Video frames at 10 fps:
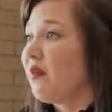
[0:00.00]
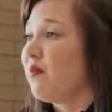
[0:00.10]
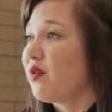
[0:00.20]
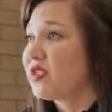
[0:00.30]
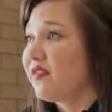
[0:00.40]

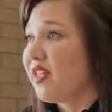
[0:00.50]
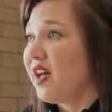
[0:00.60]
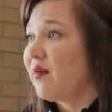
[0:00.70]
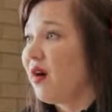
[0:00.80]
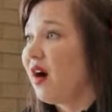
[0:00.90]
Most of
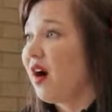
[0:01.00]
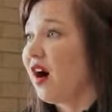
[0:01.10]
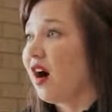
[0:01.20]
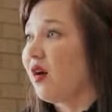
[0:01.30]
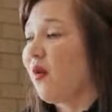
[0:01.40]
them
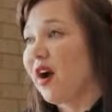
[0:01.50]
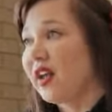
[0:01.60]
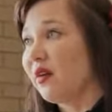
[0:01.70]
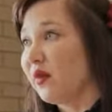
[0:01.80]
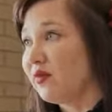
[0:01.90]
are
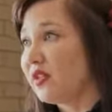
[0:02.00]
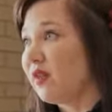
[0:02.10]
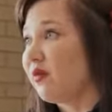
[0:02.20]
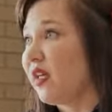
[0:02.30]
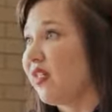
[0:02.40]
walking
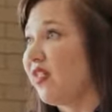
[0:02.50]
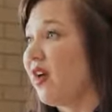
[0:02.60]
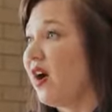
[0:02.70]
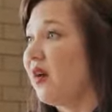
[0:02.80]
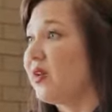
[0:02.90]
wounded with
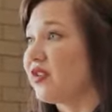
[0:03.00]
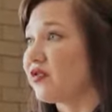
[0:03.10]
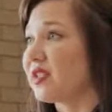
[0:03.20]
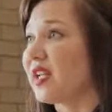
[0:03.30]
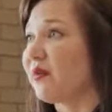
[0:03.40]

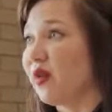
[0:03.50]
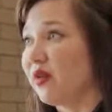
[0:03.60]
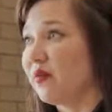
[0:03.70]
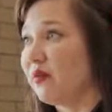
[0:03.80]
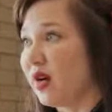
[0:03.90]
injuries like
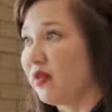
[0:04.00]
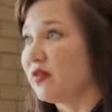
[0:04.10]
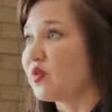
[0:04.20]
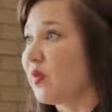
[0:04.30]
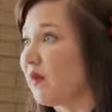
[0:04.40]
broken
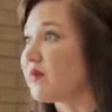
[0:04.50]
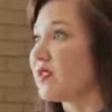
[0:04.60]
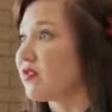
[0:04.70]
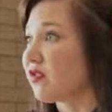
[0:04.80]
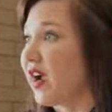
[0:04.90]
bones, bumps,
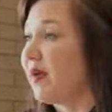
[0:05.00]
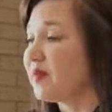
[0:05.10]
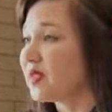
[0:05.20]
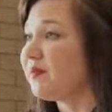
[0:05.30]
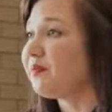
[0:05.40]
and
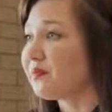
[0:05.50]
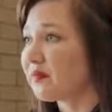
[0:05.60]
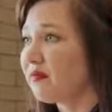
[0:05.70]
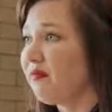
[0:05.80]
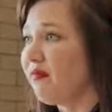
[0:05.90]
scrapes,
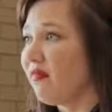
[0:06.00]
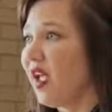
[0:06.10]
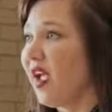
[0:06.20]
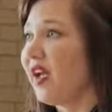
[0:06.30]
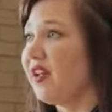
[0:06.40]

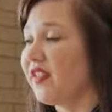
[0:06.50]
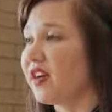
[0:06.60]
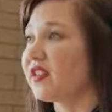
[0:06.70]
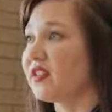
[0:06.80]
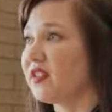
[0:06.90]
and
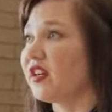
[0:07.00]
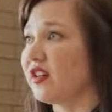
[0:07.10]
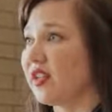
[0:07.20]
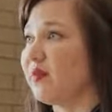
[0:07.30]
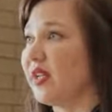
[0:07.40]
they're still
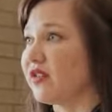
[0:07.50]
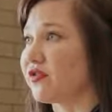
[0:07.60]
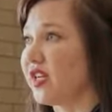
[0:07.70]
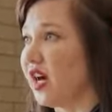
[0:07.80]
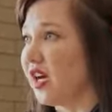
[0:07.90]
currently being
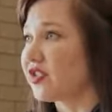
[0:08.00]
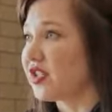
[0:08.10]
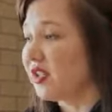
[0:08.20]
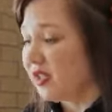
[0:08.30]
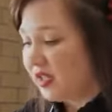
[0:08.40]
triaged.